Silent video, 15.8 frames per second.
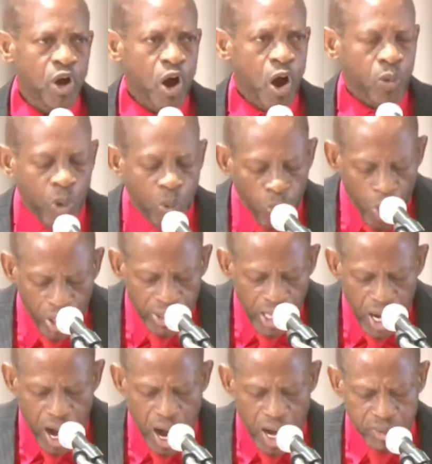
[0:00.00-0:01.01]
our one
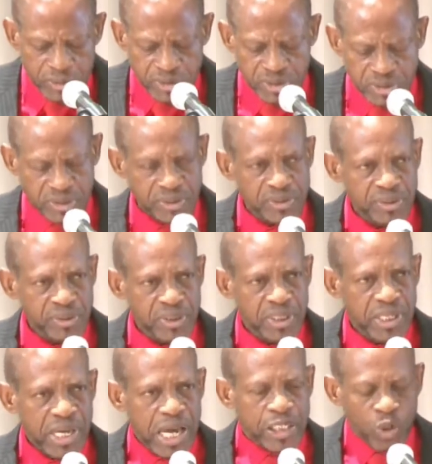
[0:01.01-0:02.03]
heart,
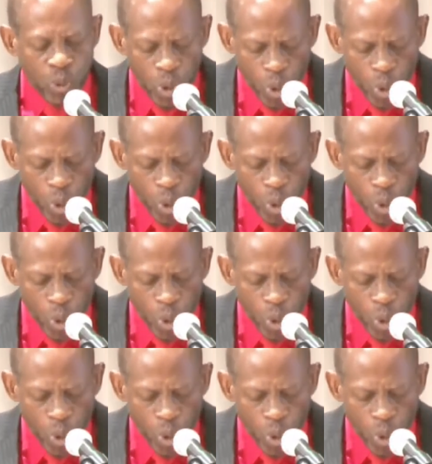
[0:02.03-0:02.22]
and our